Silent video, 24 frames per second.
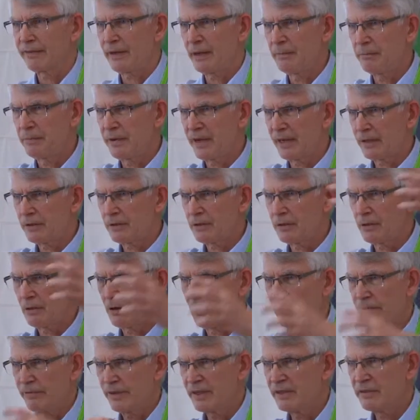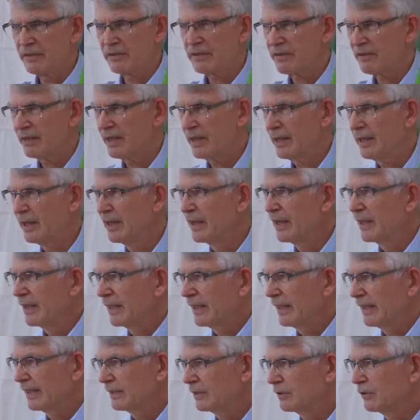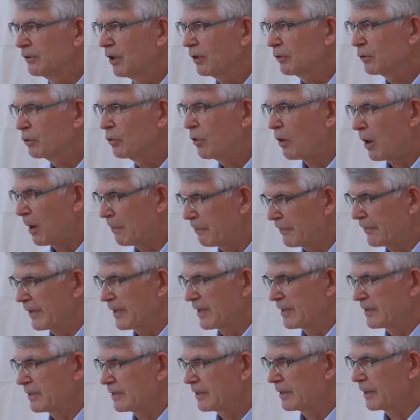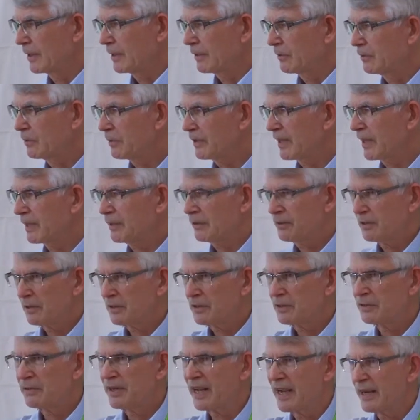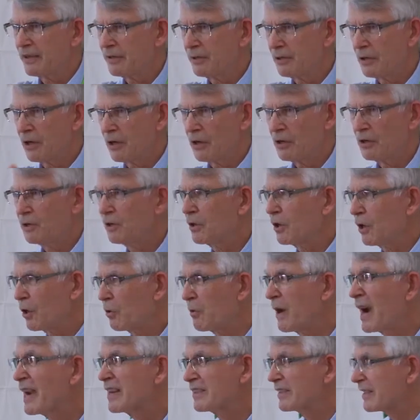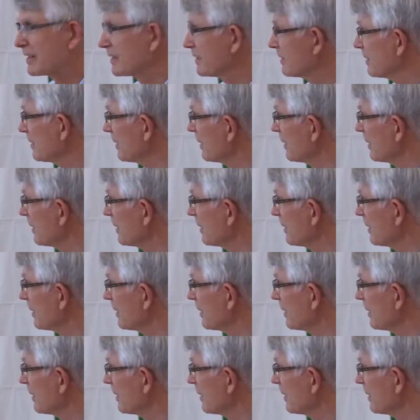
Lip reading: impact of industry is not too obvious. You can create your own oasis.